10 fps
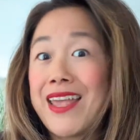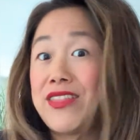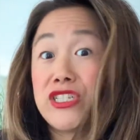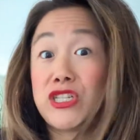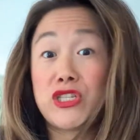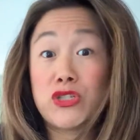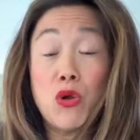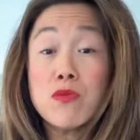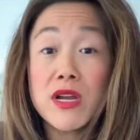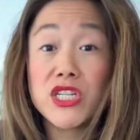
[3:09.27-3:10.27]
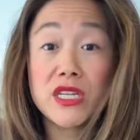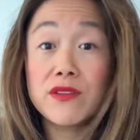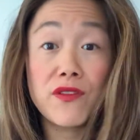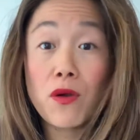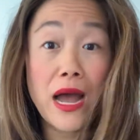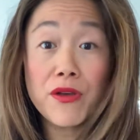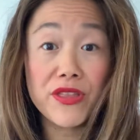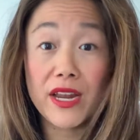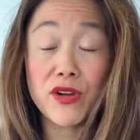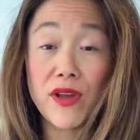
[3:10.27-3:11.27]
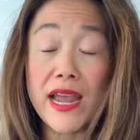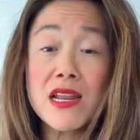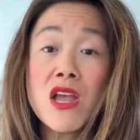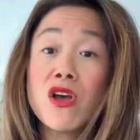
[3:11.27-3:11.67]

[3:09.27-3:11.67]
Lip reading: There's just so much info out there, right?